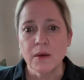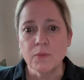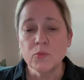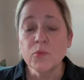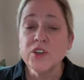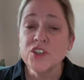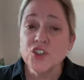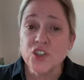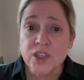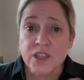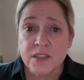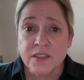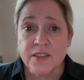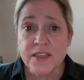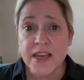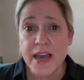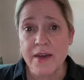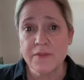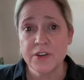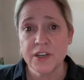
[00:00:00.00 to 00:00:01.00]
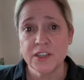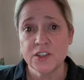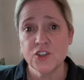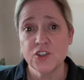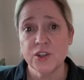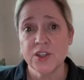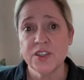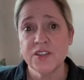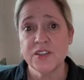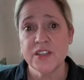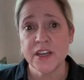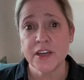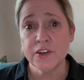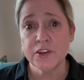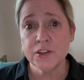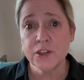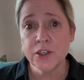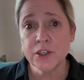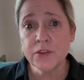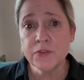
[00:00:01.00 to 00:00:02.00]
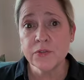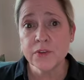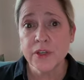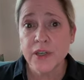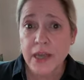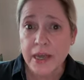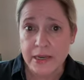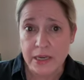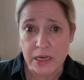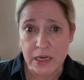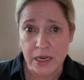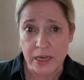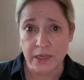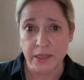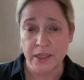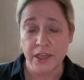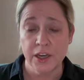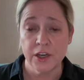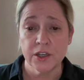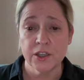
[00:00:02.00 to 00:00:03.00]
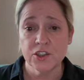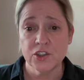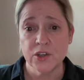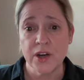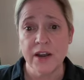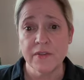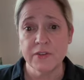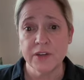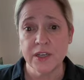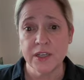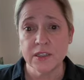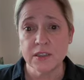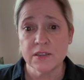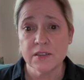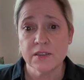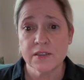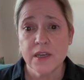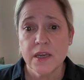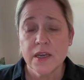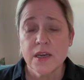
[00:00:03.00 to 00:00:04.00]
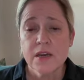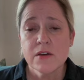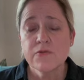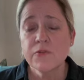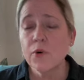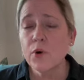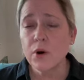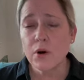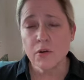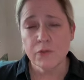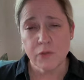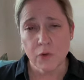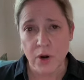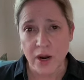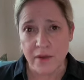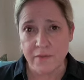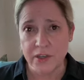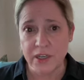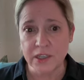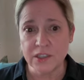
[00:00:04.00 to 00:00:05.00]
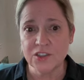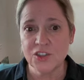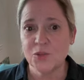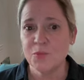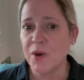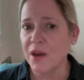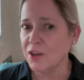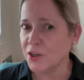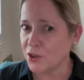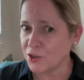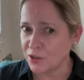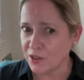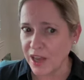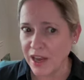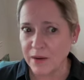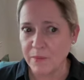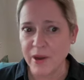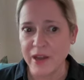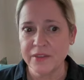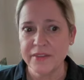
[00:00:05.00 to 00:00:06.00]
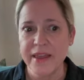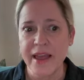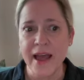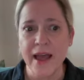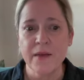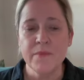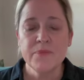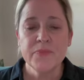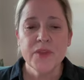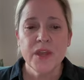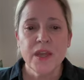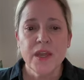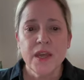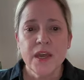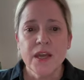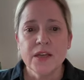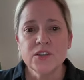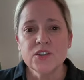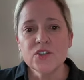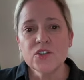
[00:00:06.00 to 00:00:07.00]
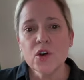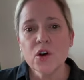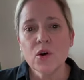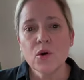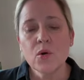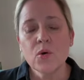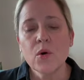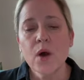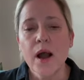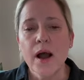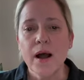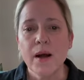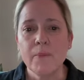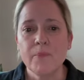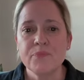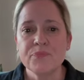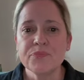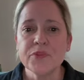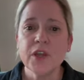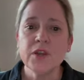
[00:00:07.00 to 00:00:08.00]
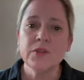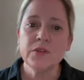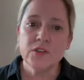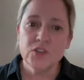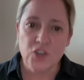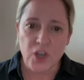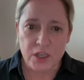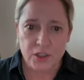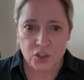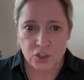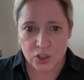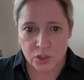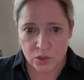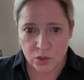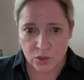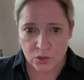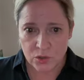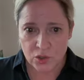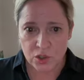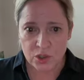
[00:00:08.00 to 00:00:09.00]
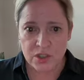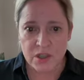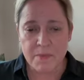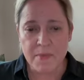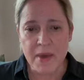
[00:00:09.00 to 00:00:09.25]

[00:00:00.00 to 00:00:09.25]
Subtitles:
which is the evidentiary standard for getting in character evidence, 404 evidence. You probably heard a lot about that. And so the judge took the